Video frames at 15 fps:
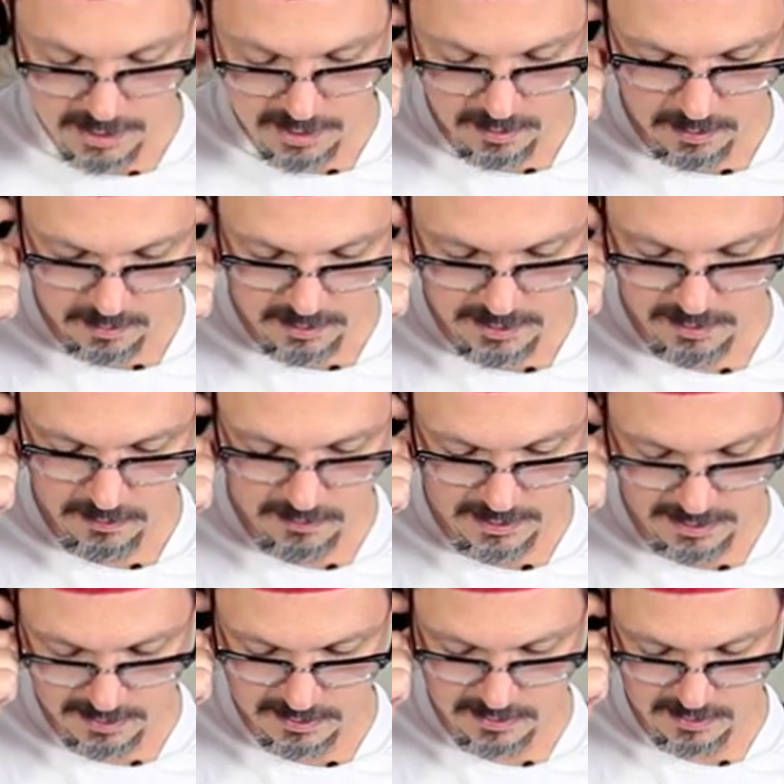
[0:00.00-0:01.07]
Here, here
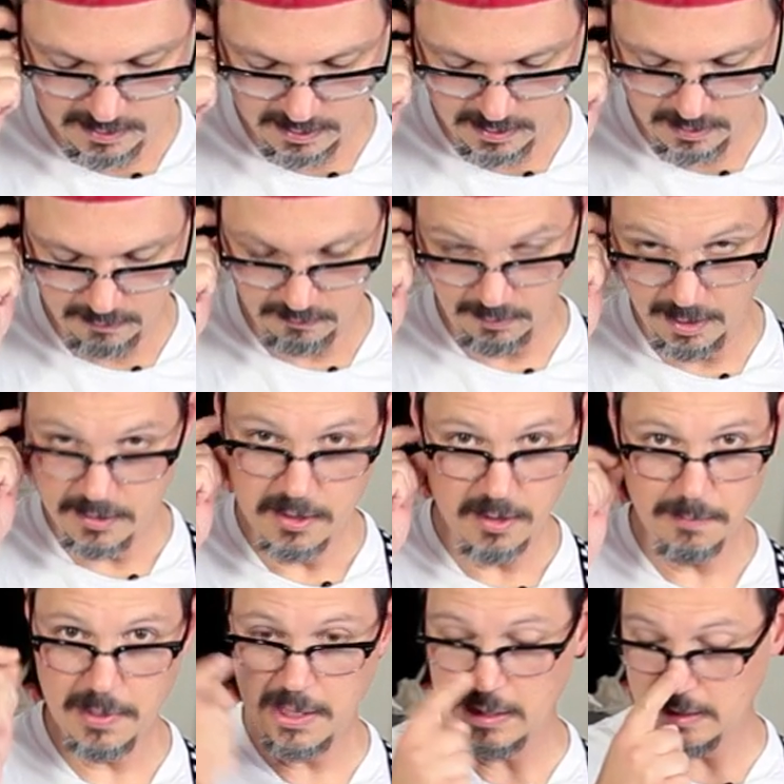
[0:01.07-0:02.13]
is the
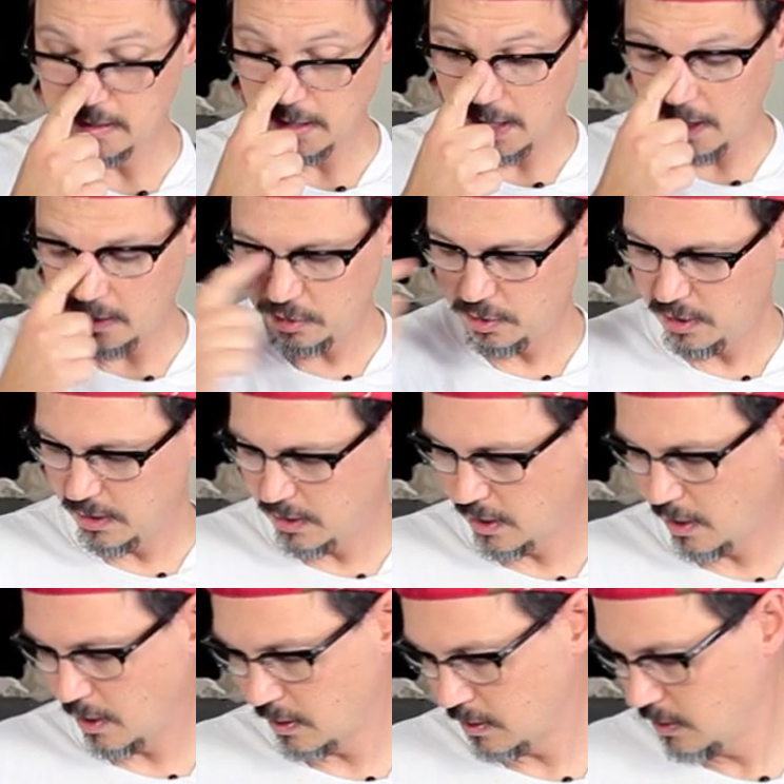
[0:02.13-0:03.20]
wretched beast as she
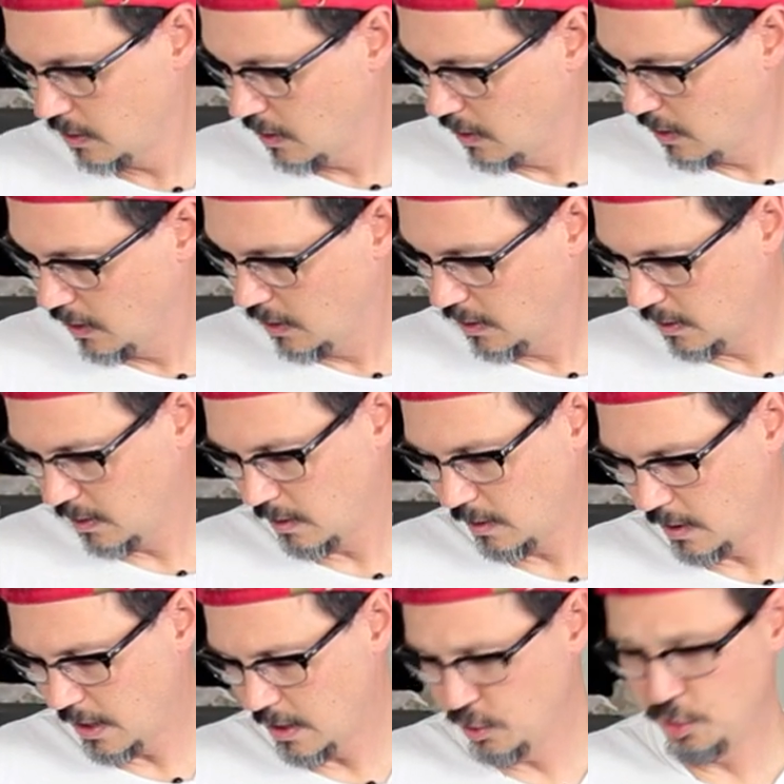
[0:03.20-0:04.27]
stands,
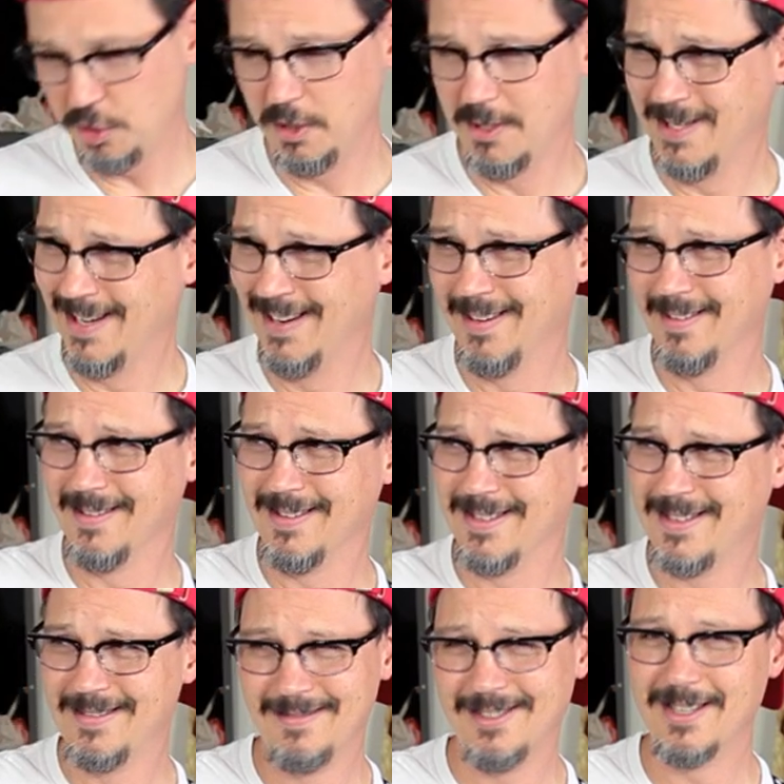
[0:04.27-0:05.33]
uh, as she
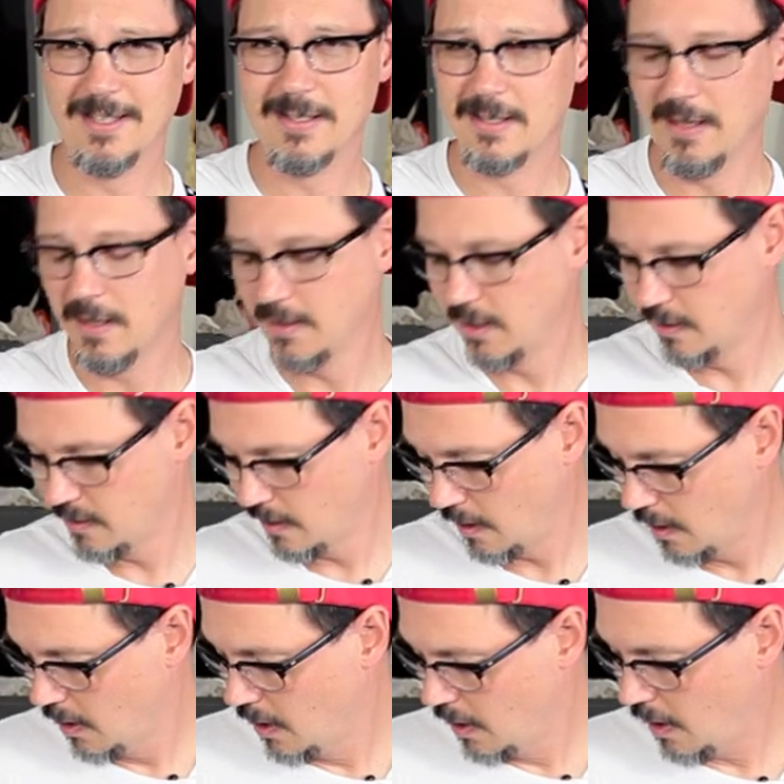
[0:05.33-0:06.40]
sails. It doesn't sail, it's a guitar.